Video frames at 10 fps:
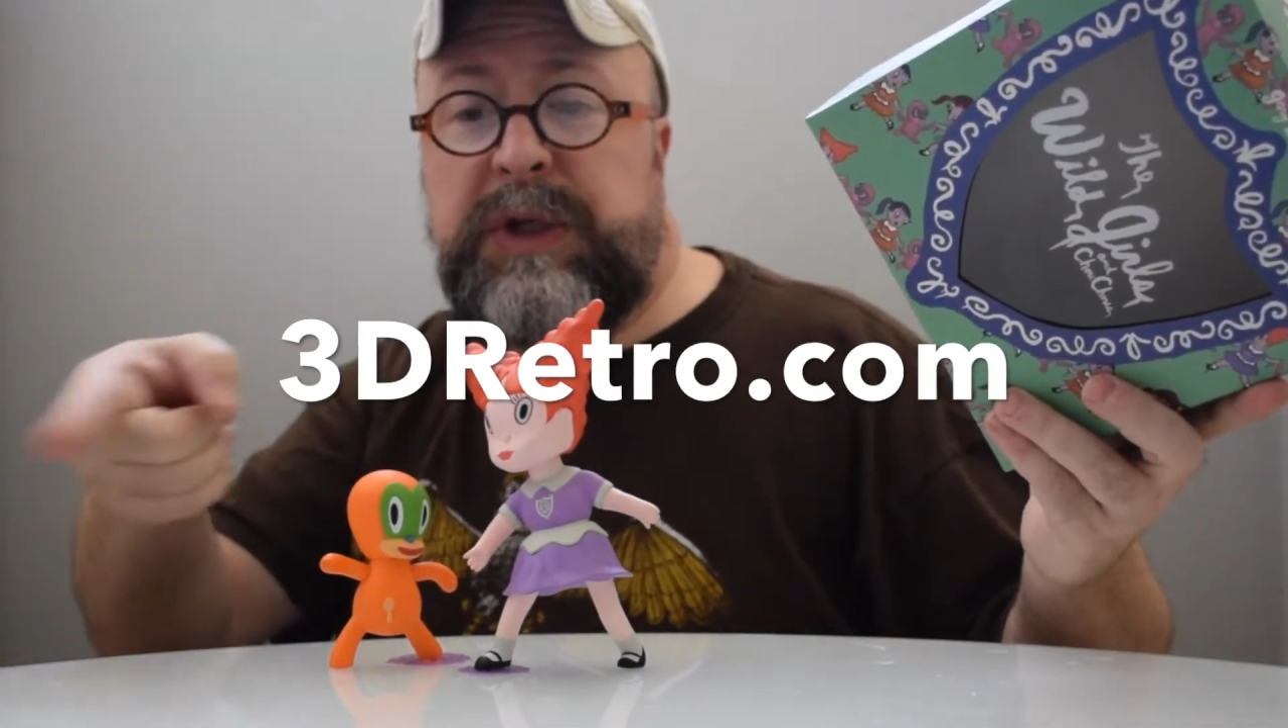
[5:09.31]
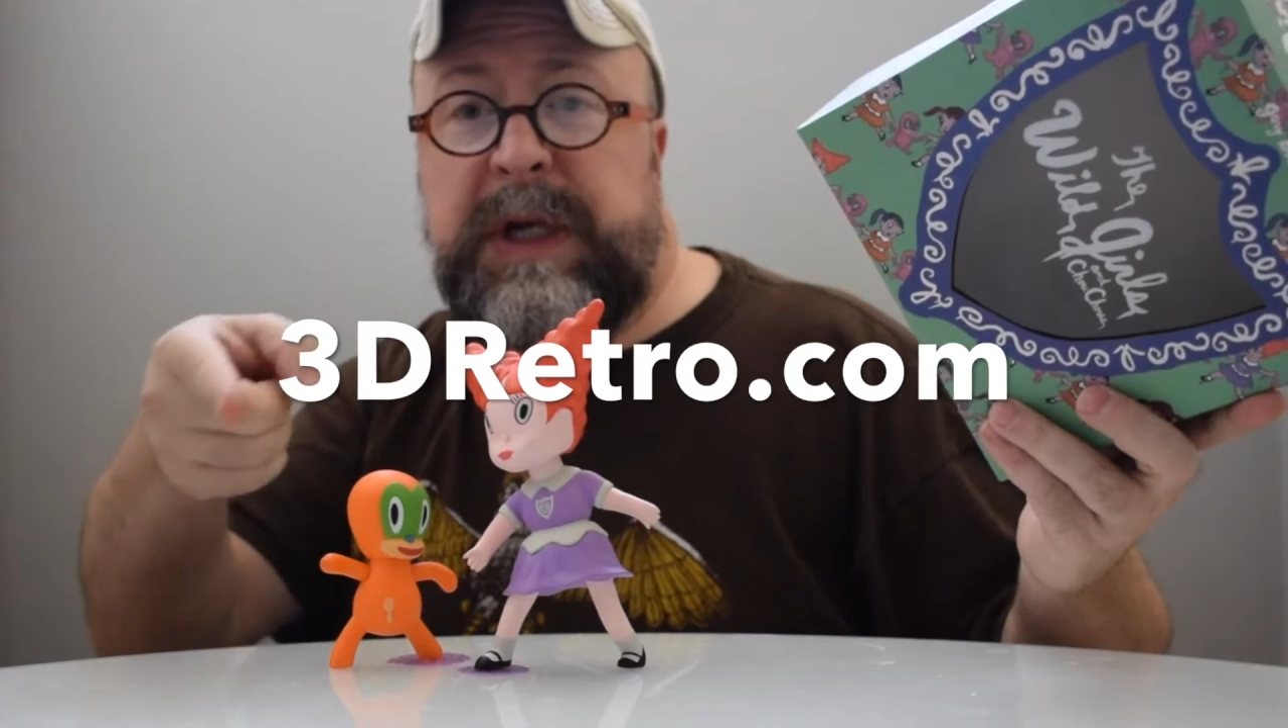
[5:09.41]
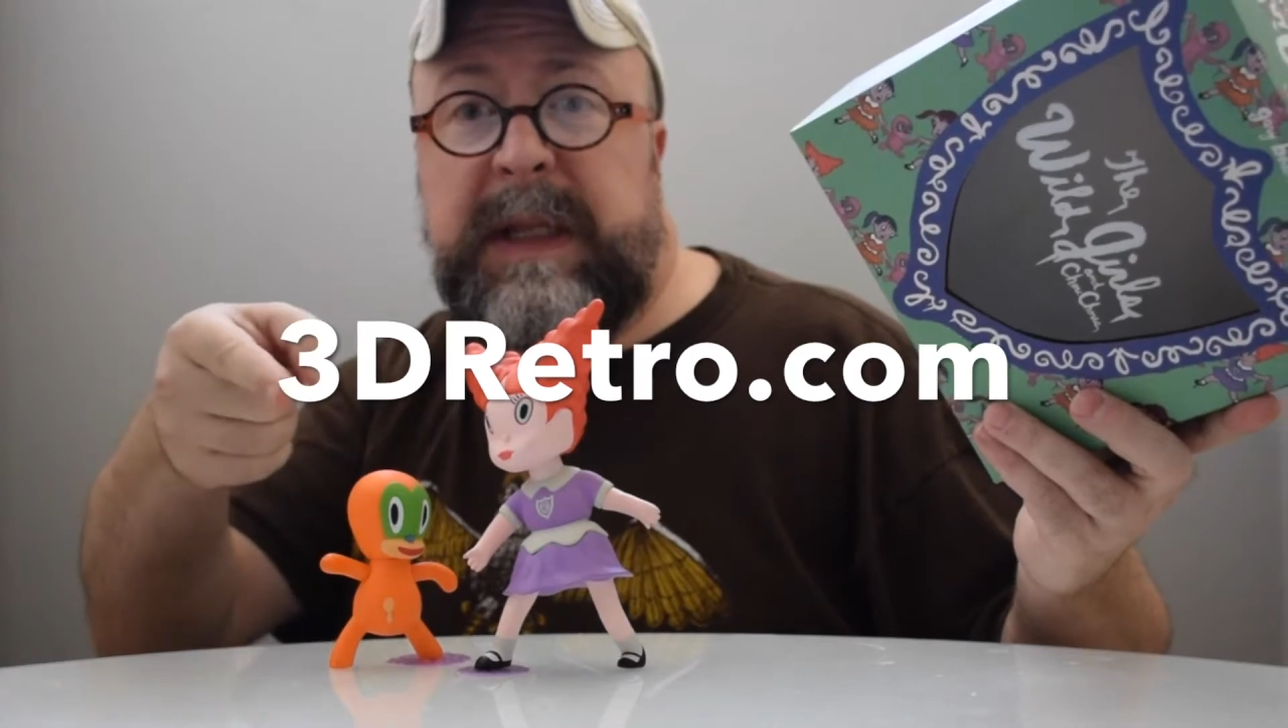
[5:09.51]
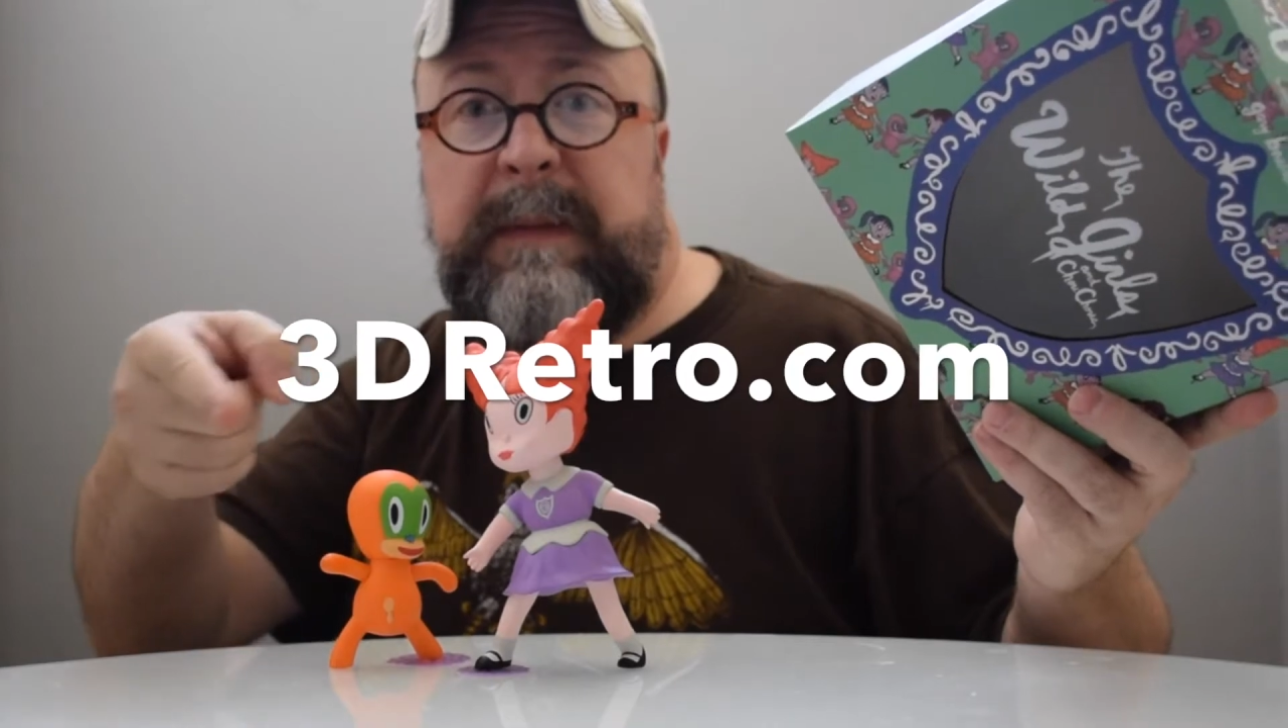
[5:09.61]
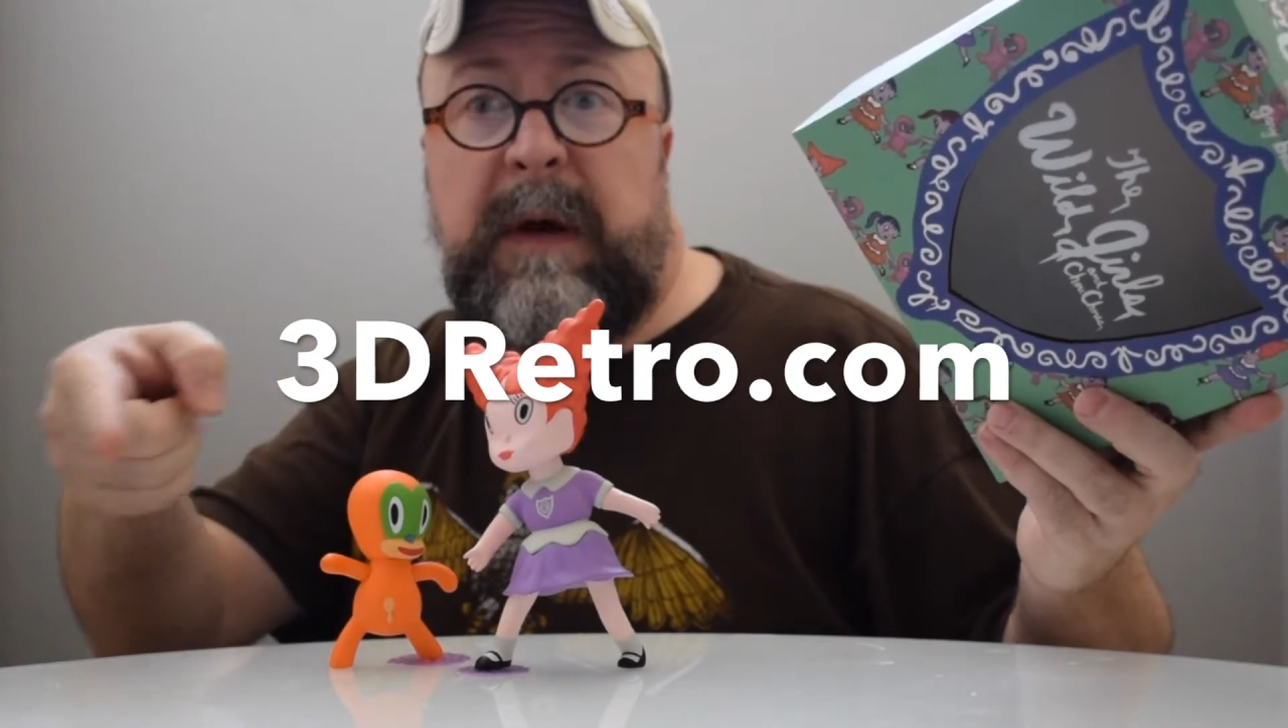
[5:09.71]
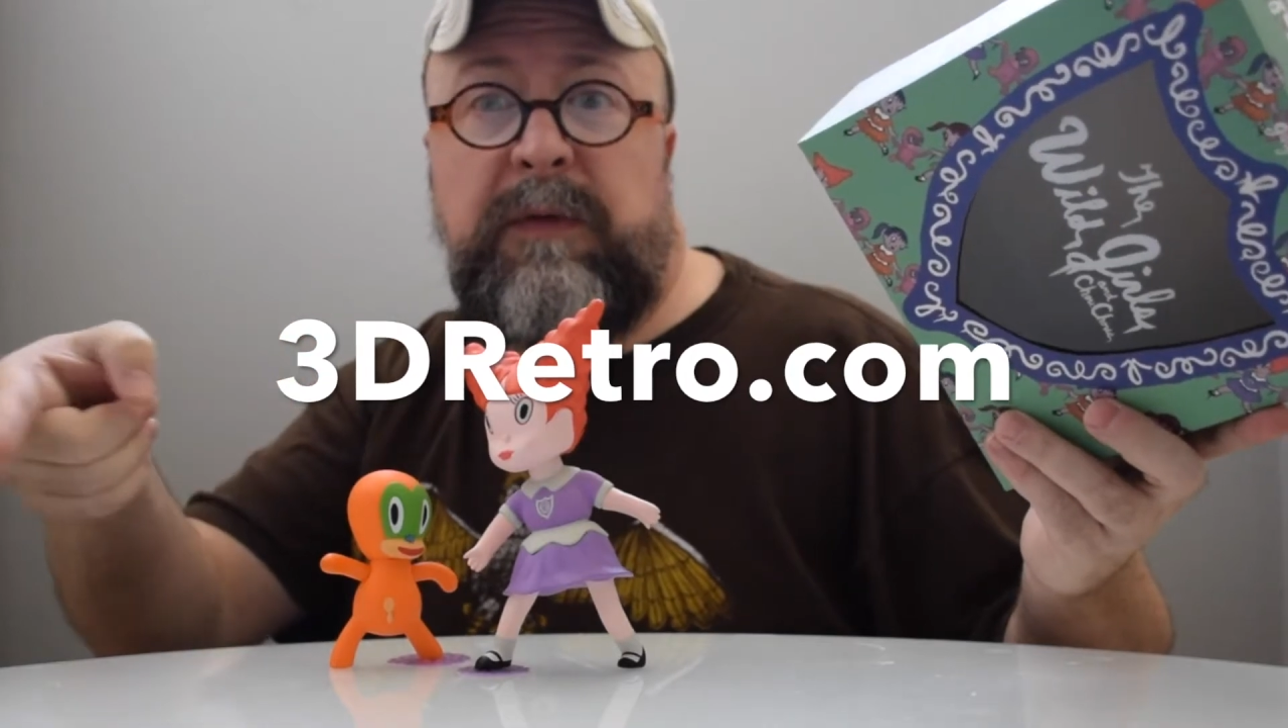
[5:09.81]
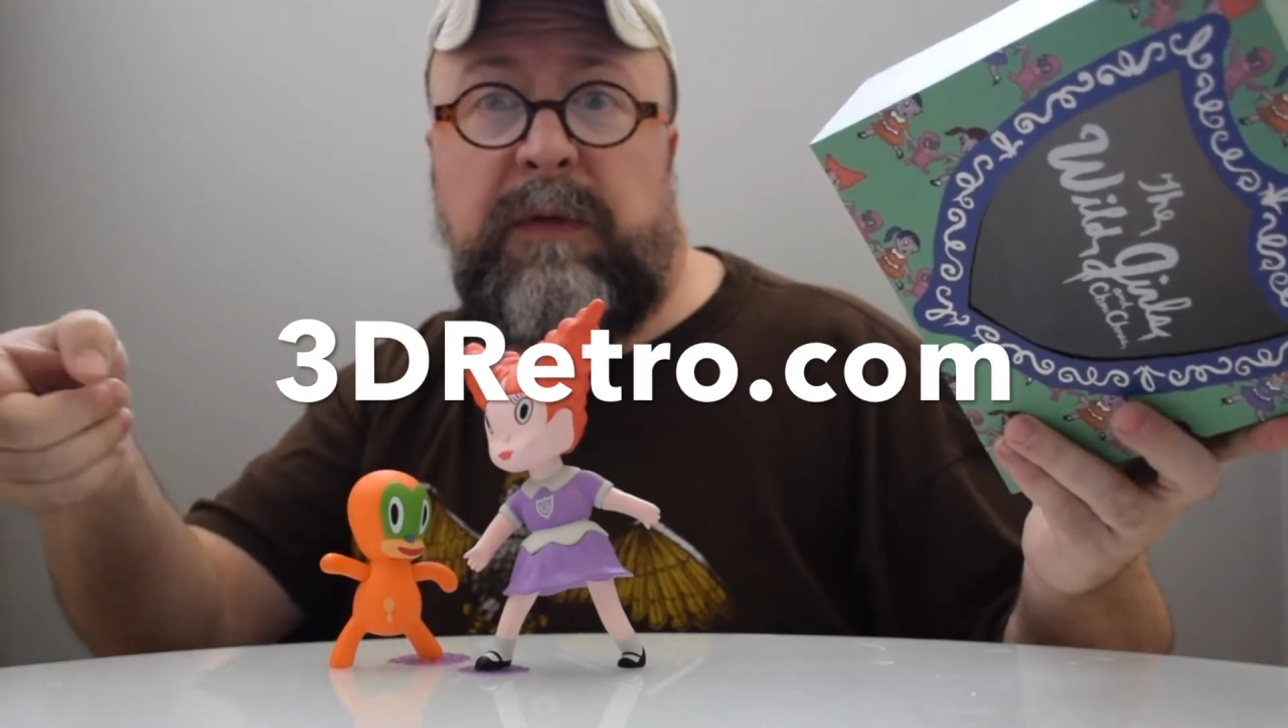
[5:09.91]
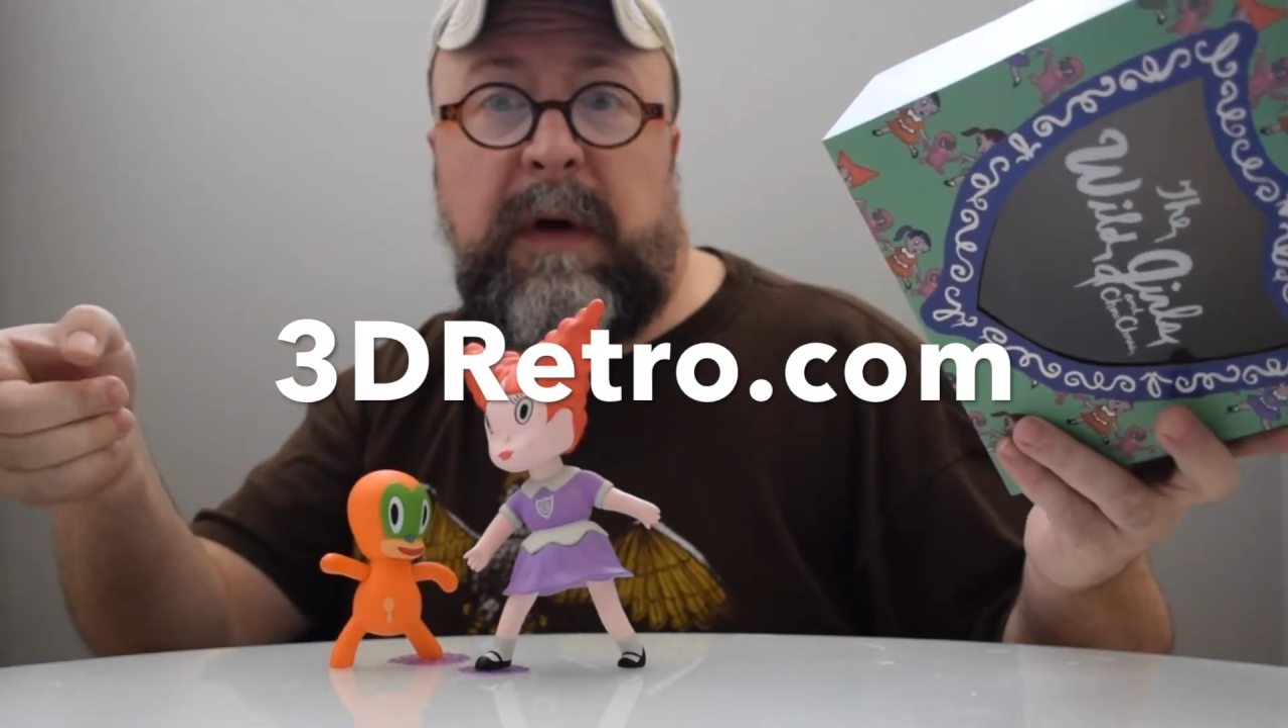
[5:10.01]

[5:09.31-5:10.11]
check them out